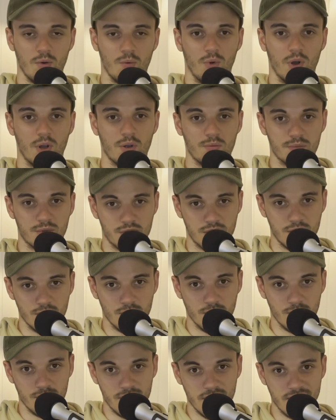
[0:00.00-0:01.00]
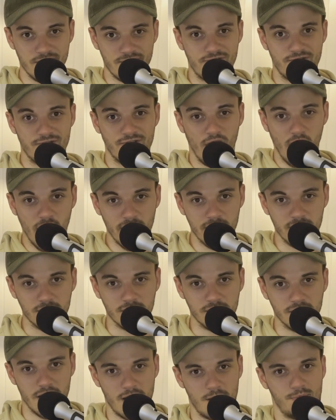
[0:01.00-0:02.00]
Welcome to the
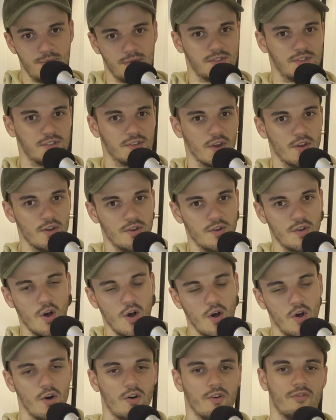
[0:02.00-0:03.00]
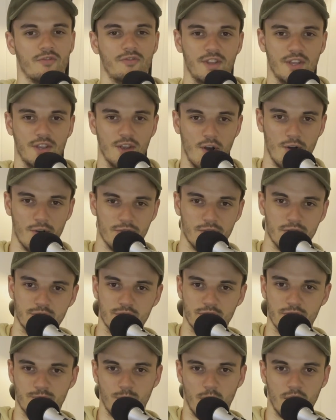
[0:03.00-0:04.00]
final episode of the On
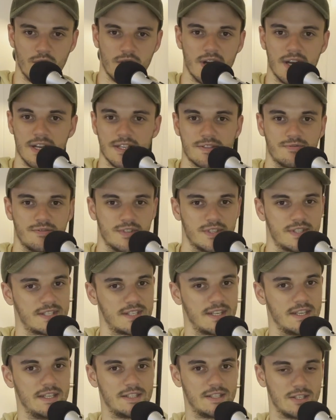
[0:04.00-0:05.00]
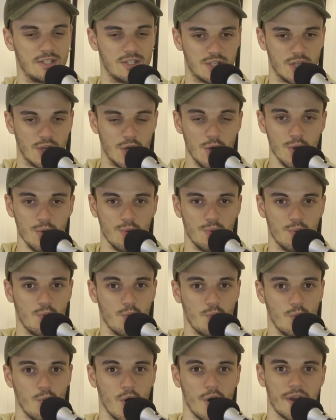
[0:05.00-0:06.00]
The Drift podcast for season 2.
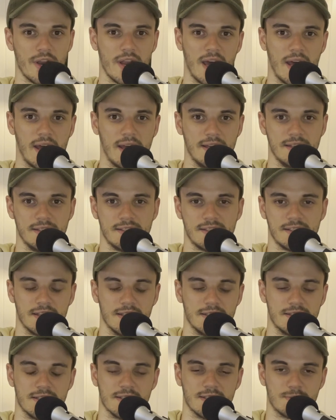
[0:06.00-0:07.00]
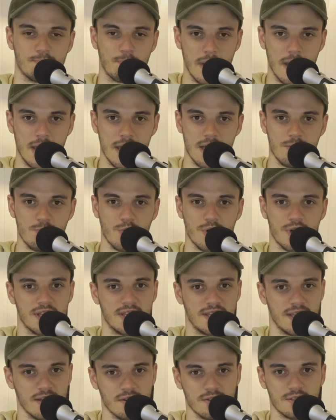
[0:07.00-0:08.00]
What a season it's been. What
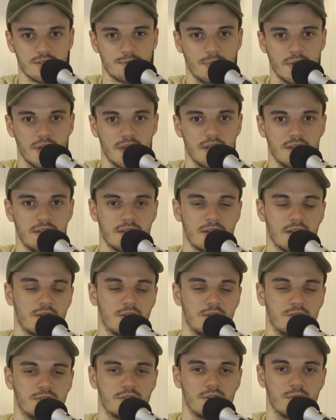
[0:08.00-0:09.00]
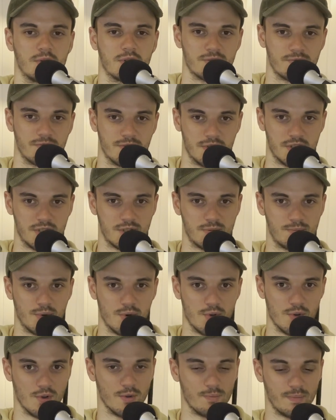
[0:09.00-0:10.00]
a year it's been. Thank you so much for the
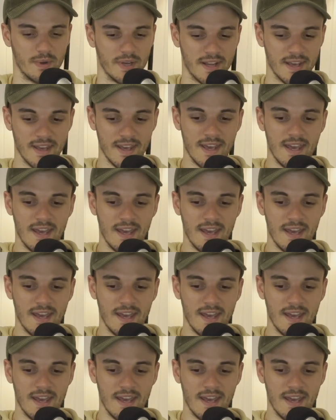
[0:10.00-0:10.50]
support. But